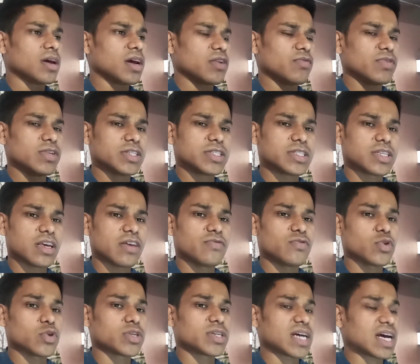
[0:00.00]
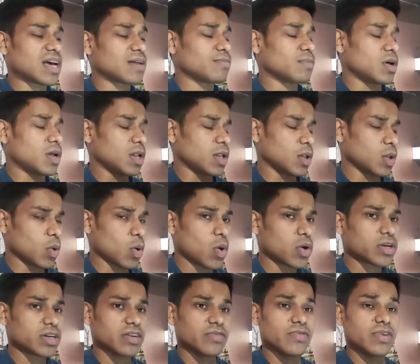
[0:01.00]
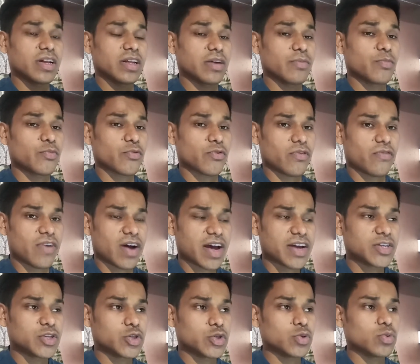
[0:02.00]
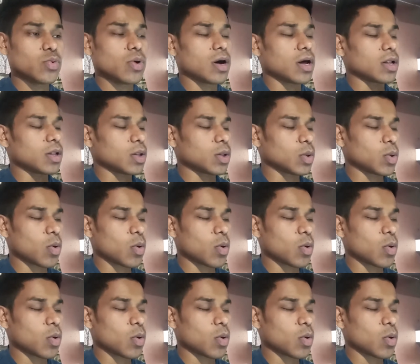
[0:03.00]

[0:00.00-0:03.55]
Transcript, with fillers: it will save your time a lot it will provide you a